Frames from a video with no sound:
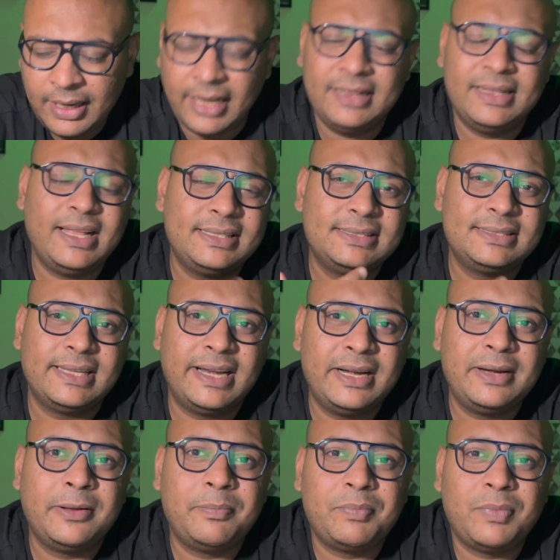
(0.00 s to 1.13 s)
And that
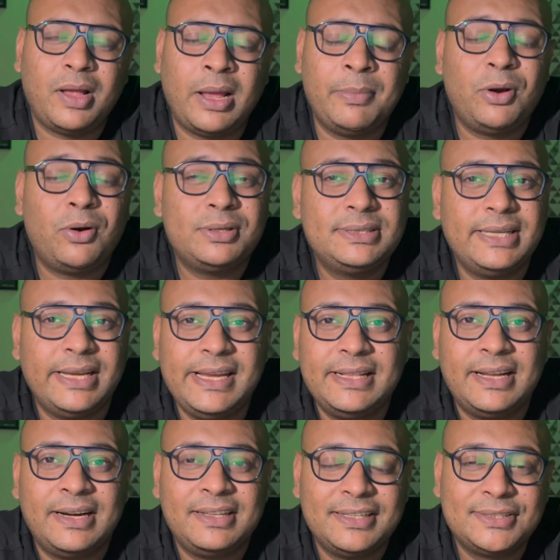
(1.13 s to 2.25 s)
said, I'm not saying
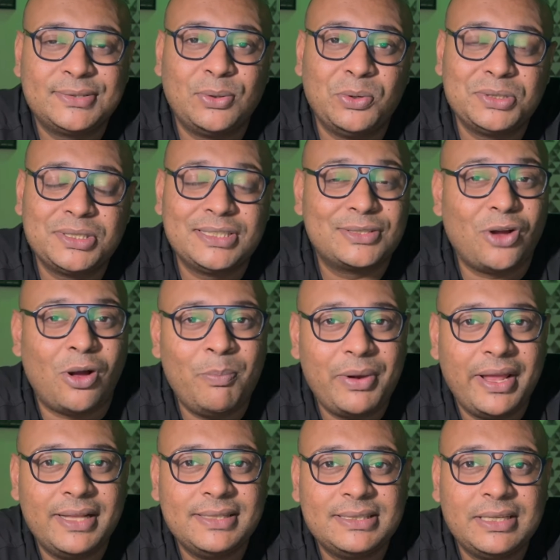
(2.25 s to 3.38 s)
that this course is
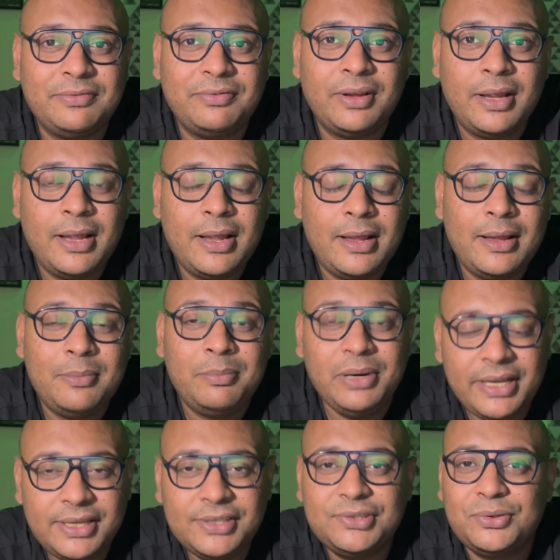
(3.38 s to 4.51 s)
comprehensive.
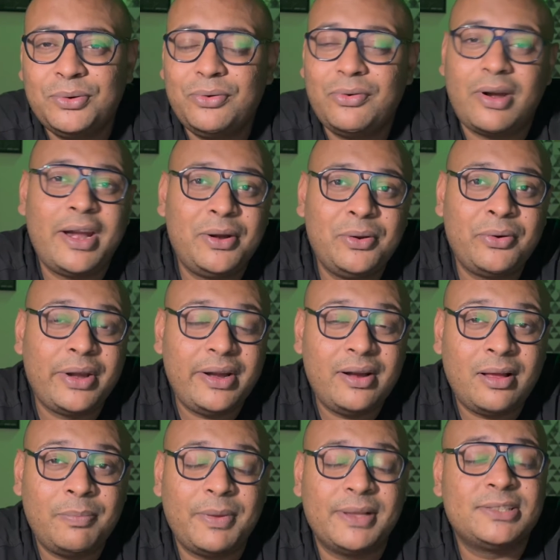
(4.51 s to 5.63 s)
Please do try to read
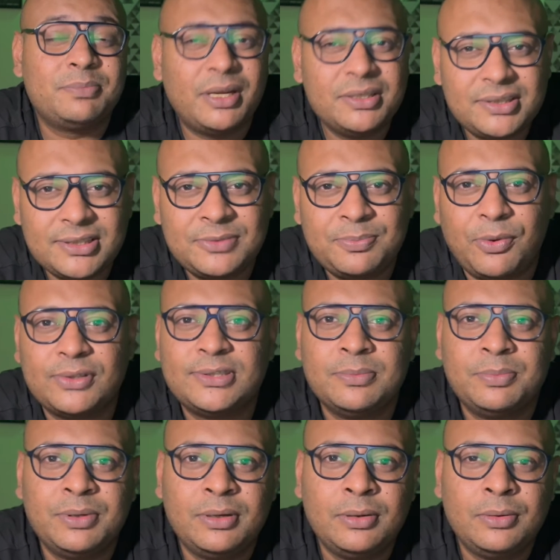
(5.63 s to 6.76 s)
up as much as
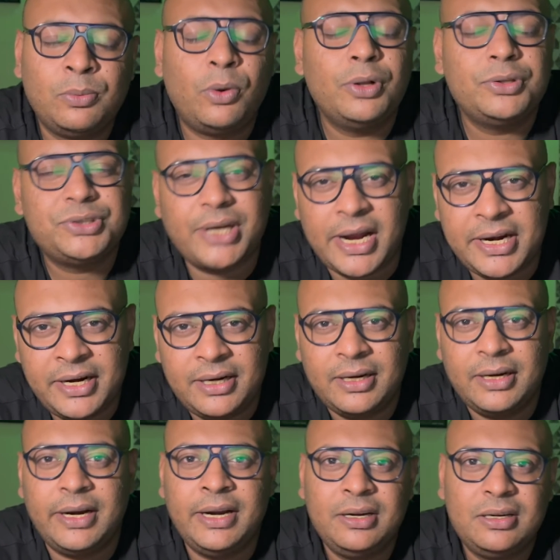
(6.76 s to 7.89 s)
possible, watch
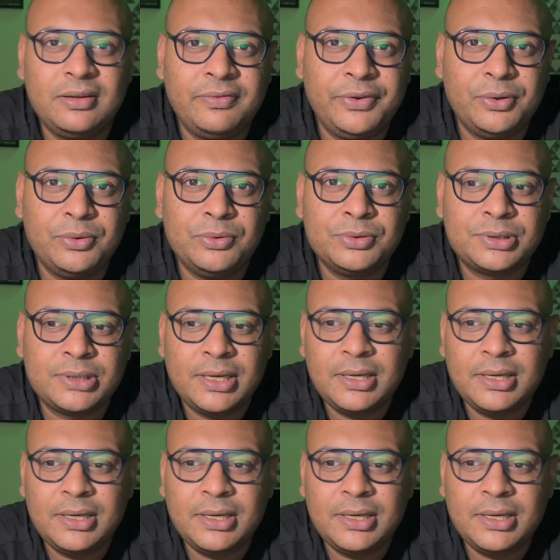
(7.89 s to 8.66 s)
editor interviews,